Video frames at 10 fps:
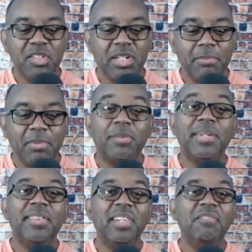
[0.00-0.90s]
chapter
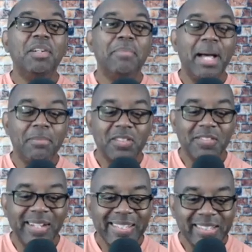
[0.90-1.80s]
3, the Living Bible
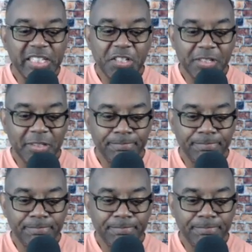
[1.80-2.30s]
translation.